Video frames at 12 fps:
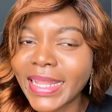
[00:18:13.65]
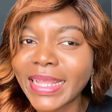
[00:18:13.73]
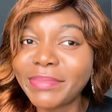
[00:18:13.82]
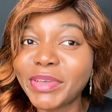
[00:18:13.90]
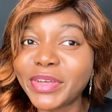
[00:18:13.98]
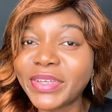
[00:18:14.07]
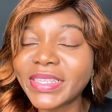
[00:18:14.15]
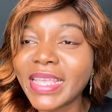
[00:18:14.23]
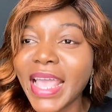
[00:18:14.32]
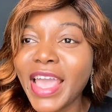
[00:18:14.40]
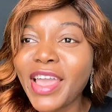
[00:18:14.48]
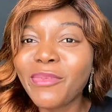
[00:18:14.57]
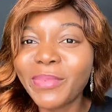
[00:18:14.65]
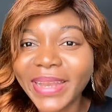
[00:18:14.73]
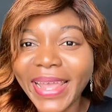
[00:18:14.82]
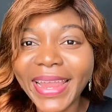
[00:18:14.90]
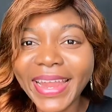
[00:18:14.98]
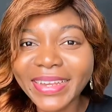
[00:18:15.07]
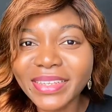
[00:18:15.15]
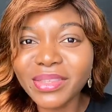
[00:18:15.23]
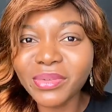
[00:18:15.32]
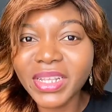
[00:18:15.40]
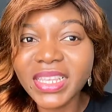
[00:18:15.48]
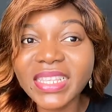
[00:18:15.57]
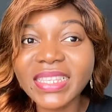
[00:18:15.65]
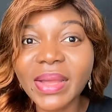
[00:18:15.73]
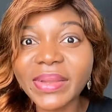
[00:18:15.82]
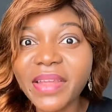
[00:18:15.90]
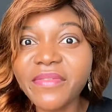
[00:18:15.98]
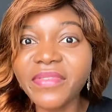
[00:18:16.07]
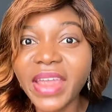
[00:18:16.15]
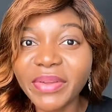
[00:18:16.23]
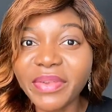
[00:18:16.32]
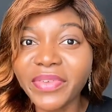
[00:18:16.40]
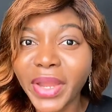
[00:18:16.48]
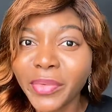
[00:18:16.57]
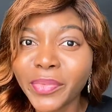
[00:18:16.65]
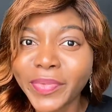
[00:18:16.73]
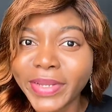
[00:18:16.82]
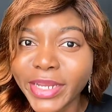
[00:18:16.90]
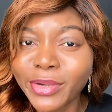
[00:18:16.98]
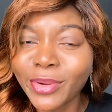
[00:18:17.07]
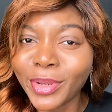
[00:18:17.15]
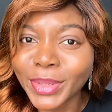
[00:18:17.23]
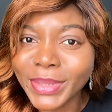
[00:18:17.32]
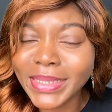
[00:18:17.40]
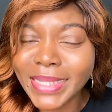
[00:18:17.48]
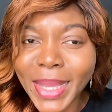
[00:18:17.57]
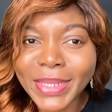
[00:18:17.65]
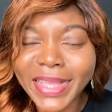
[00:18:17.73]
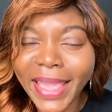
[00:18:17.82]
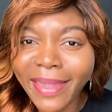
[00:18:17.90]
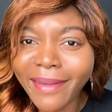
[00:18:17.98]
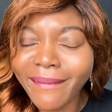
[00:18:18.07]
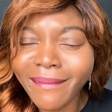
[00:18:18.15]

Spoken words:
Because when I heard this one, it sounded very, very ridiculous. I was like,